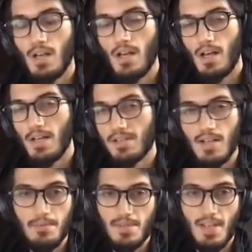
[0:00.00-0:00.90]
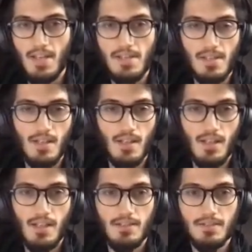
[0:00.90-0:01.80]
as the name says,
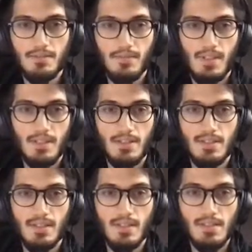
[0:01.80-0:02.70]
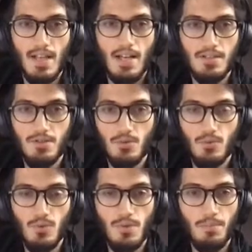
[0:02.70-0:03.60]
it's designed to
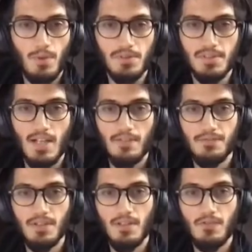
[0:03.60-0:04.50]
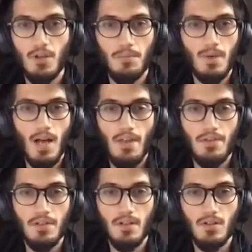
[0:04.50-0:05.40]
import stuff from
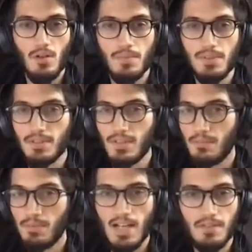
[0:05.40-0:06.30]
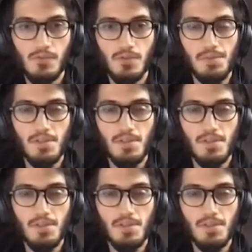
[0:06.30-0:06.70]
other commerce platforms.